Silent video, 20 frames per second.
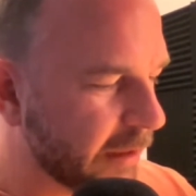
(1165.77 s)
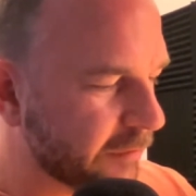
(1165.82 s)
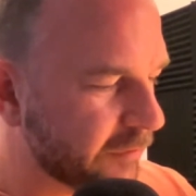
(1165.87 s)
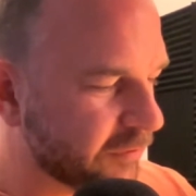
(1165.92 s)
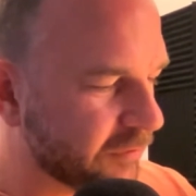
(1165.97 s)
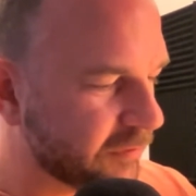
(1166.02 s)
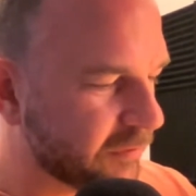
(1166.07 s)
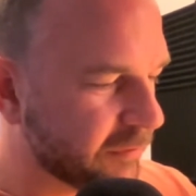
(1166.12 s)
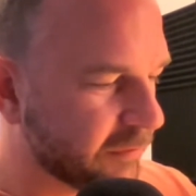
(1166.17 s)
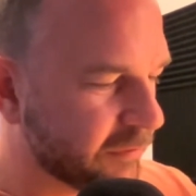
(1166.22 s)

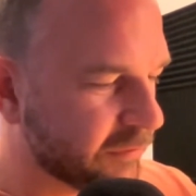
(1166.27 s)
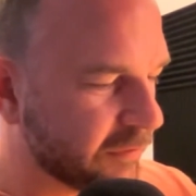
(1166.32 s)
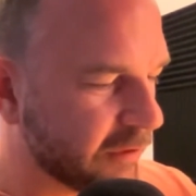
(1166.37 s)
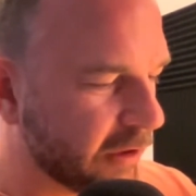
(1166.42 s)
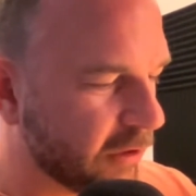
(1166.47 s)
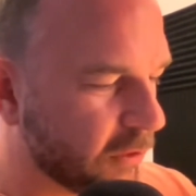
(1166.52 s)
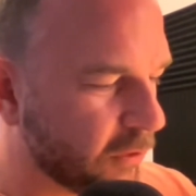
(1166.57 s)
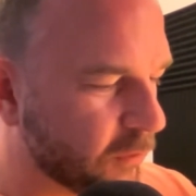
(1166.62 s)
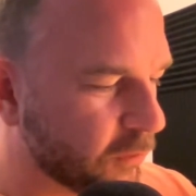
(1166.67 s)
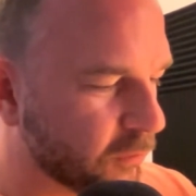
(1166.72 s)

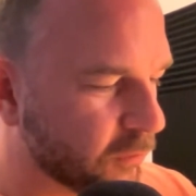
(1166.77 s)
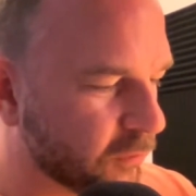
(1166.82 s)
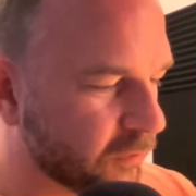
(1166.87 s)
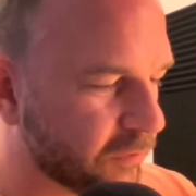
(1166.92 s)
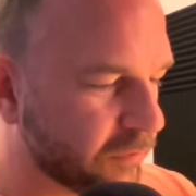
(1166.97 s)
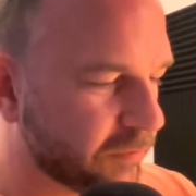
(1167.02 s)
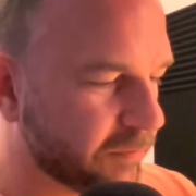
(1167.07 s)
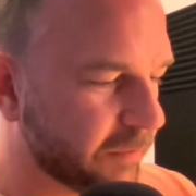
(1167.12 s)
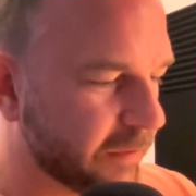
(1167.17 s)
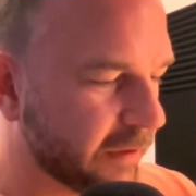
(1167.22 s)
So
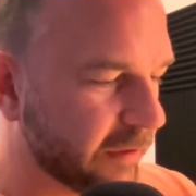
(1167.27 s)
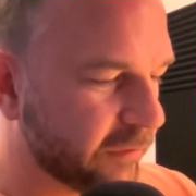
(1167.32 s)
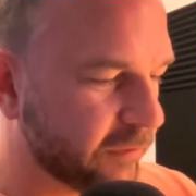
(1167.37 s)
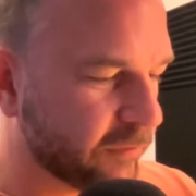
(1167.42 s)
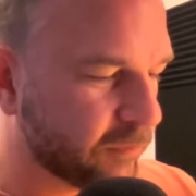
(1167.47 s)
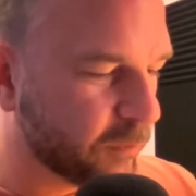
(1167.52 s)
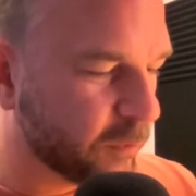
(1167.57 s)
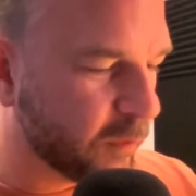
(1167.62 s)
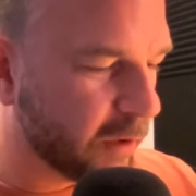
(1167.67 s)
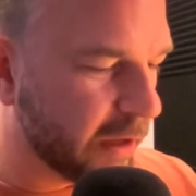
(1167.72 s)

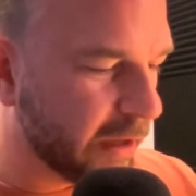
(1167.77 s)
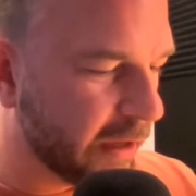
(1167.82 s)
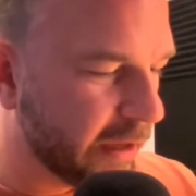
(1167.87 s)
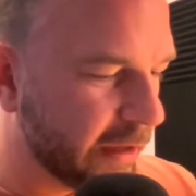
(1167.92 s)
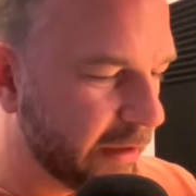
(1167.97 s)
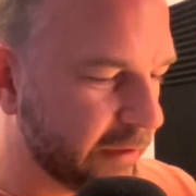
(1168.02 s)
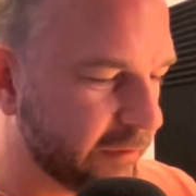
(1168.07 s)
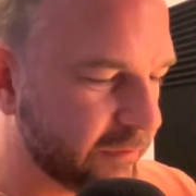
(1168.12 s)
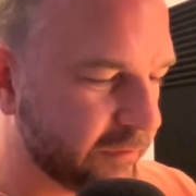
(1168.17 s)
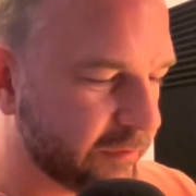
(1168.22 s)
this
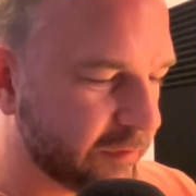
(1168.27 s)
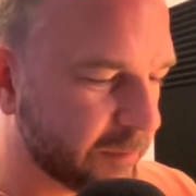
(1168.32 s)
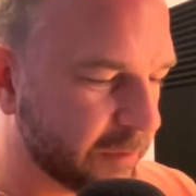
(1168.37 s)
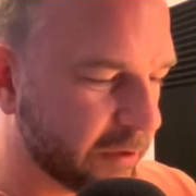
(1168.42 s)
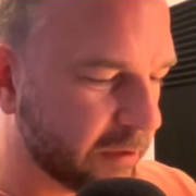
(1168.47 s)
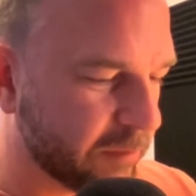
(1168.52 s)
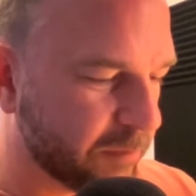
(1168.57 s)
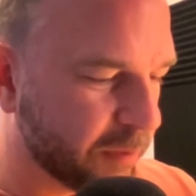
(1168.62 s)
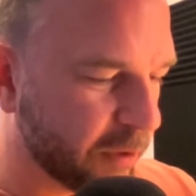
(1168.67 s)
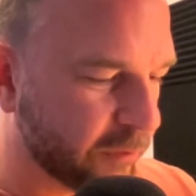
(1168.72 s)
was,
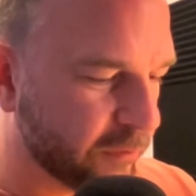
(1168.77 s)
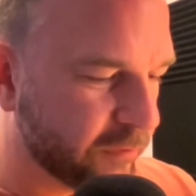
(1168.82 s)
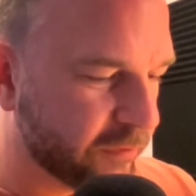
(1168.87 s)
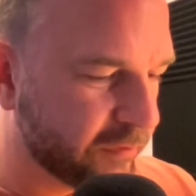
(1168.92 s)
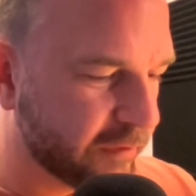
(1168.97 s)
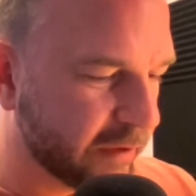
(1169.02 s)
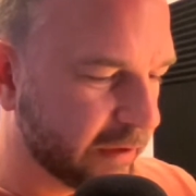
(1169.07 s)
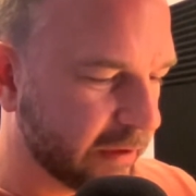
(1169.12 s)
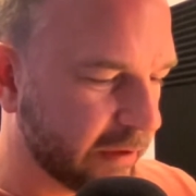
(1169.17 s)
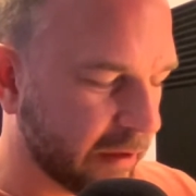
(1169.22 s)
somebody
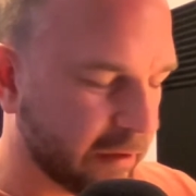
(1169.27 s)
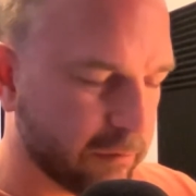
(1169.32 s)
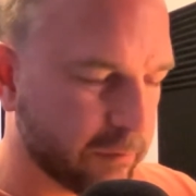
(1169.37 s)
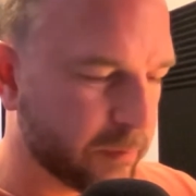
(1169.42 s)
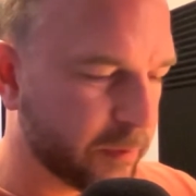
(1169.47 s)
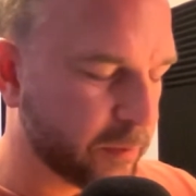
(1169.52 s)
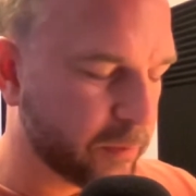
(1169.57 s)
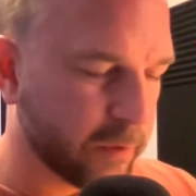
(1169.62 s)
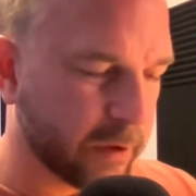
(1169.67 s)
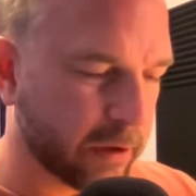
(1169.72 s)
posted, I don't
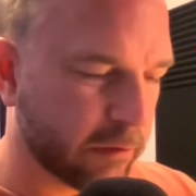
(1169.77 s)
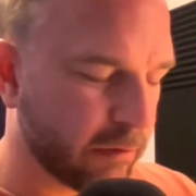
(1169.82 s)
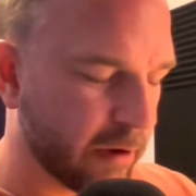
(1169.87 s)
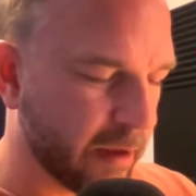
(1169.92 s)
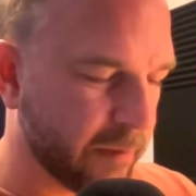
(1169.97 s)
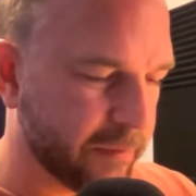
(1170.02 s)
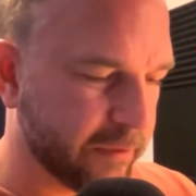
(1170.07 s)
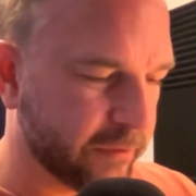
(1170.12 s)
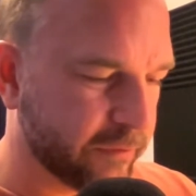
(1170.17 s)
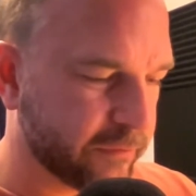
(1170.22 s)
remember what I
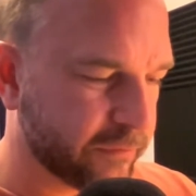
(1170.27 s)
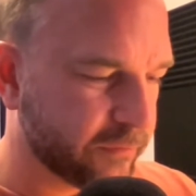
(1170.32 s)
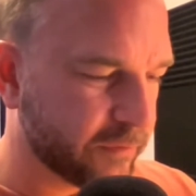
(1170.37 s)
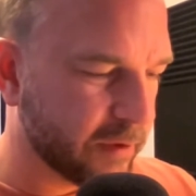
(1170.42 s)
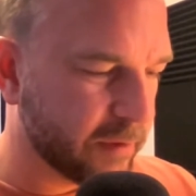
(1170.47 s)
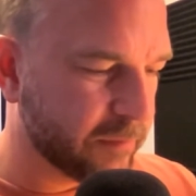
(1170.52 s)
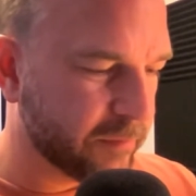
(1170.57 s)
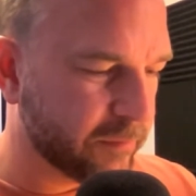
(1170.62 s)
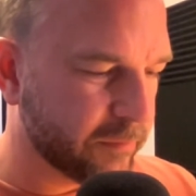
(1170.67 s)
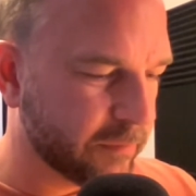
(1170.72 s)
grabbed this
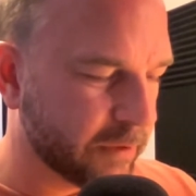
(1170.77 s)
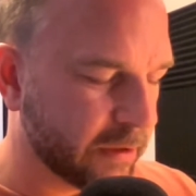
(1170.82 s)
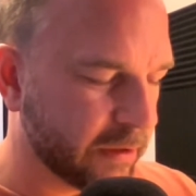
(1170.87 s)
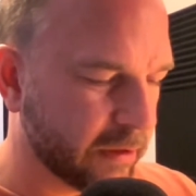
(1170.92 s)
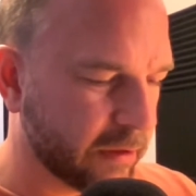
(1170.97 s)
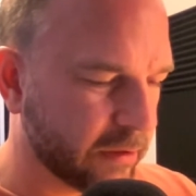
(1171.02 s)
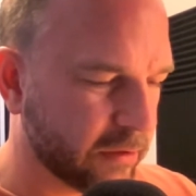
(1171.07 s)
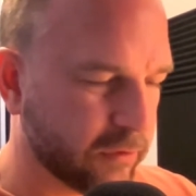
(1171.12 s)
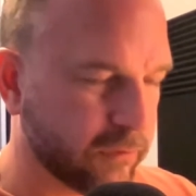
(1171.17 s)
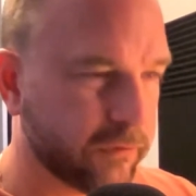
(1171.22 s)
from,
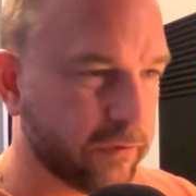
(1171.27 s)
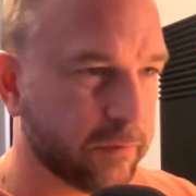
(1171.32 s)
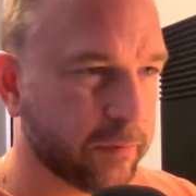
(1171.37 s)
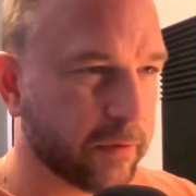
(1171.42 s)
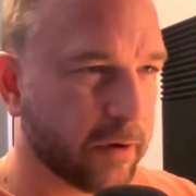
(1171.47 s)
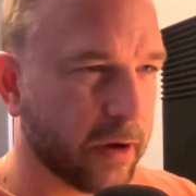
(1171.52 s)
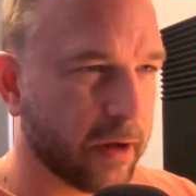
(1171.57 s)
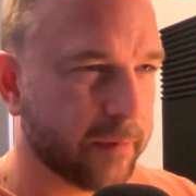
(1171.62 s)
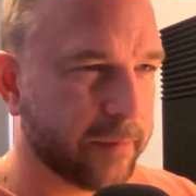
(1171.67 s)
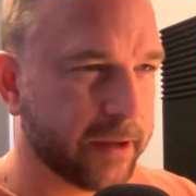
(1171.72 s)
a YouTube
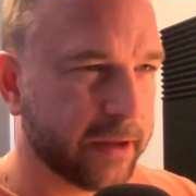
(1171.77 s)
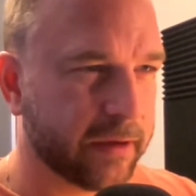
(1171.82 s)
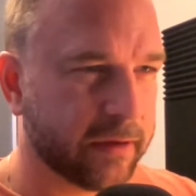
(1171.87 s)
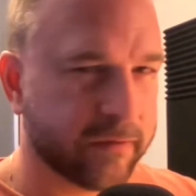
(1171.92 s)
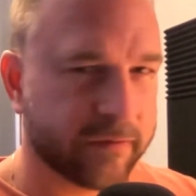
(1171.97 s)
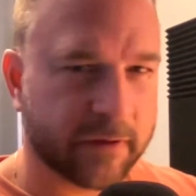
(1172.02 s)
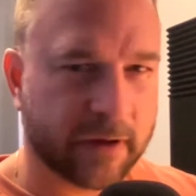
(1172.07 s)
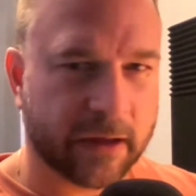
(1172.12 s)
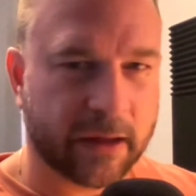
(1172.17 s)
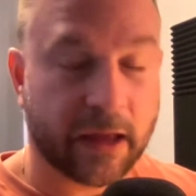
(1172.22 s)

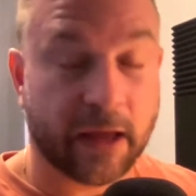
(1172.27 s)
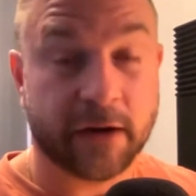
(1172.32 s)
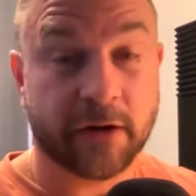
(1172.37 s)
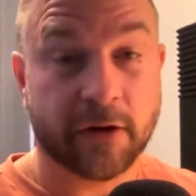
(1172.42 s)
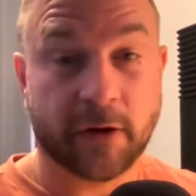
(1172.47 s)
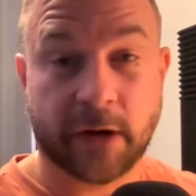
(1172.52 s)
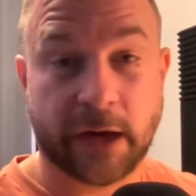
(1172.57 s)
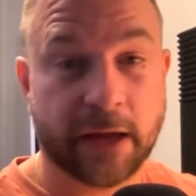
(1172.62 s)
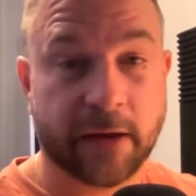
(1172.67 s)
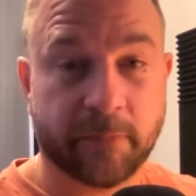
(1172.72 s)
comment. I
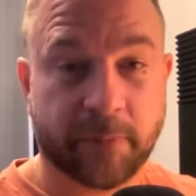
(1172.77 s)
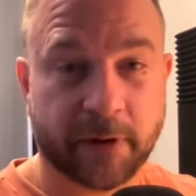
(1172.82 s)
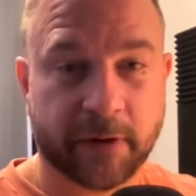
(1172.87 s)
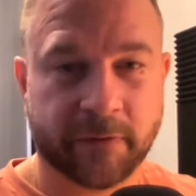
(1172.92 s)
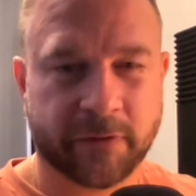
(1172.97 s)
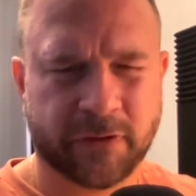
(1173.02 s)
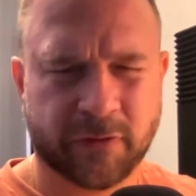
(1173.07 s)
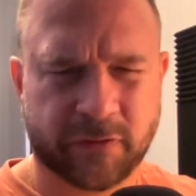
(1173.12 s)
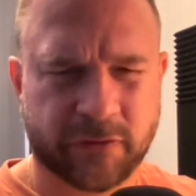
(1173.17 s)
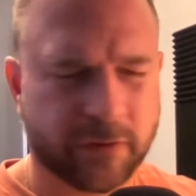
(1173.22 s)
don't know,
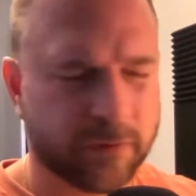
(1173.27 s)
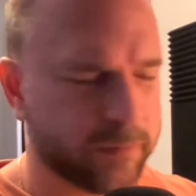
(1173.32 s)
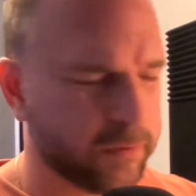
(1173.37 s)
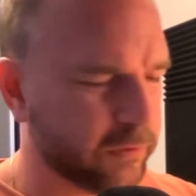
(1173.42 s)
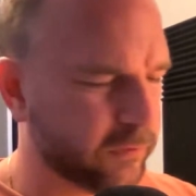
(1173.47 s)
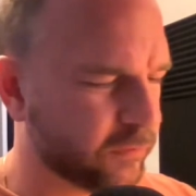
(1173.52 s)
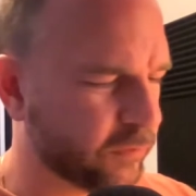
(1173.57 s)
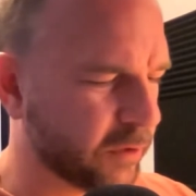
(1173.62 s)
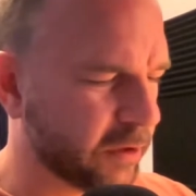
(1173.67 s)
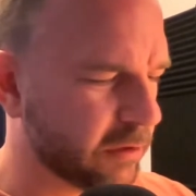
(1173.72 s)

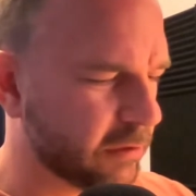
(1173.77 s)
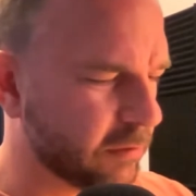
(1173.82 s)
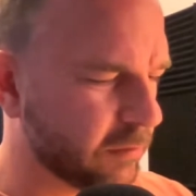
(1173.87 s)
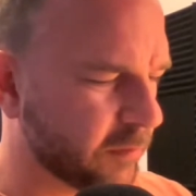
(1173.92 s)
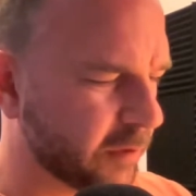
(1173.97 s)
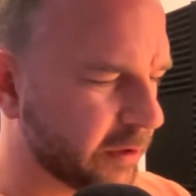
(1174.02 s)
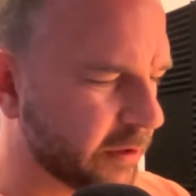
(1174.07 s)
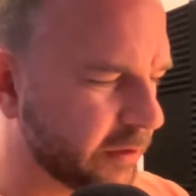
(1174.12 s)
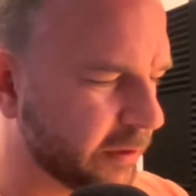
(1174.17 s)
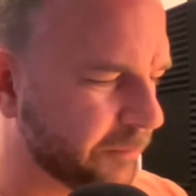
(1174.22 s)
YouTube, Twitter,
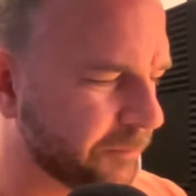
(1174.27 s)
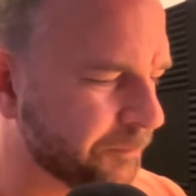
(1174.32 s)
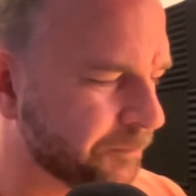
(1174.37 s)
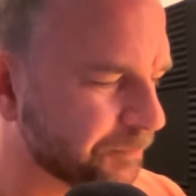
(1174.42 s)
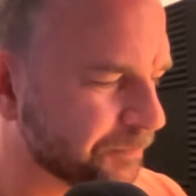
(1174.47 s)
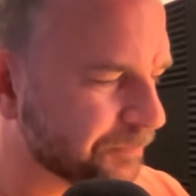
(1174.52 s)
one of them.